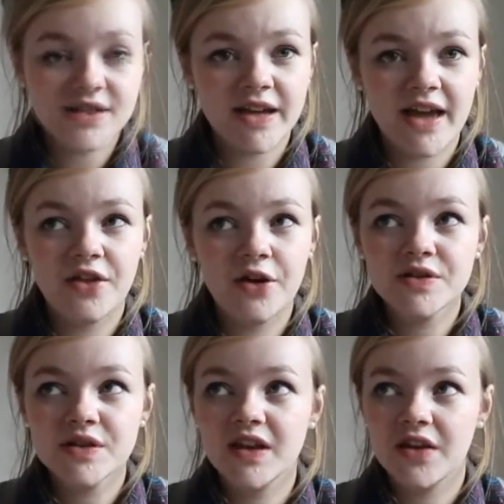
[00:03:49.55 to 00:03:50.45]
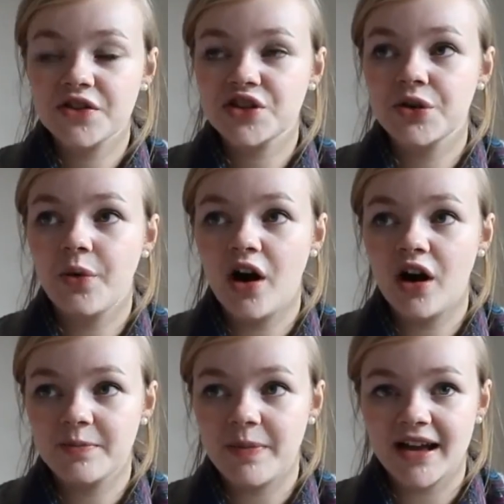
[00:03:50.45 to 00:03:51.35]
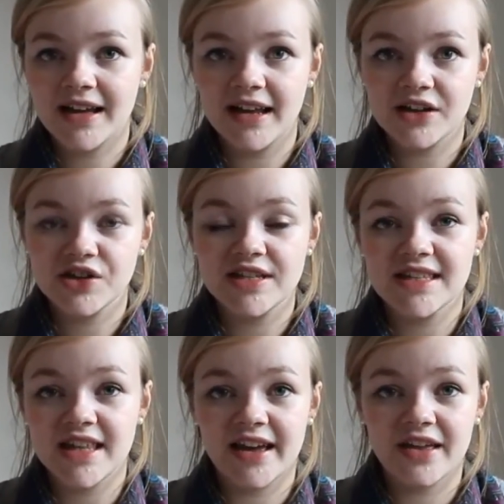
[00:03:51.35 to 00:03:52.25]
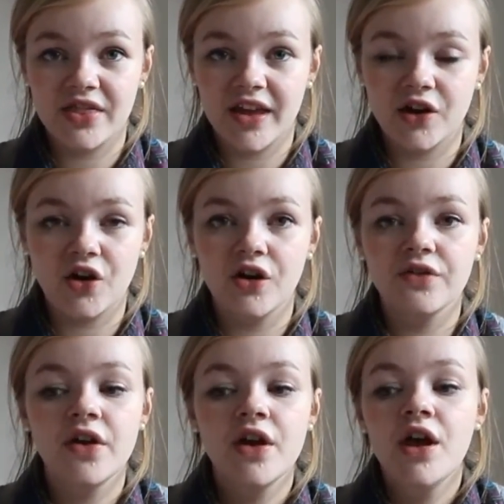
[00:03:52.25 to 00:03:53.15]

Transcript: So yeah, those are the other 2 hardback collections that I can think of.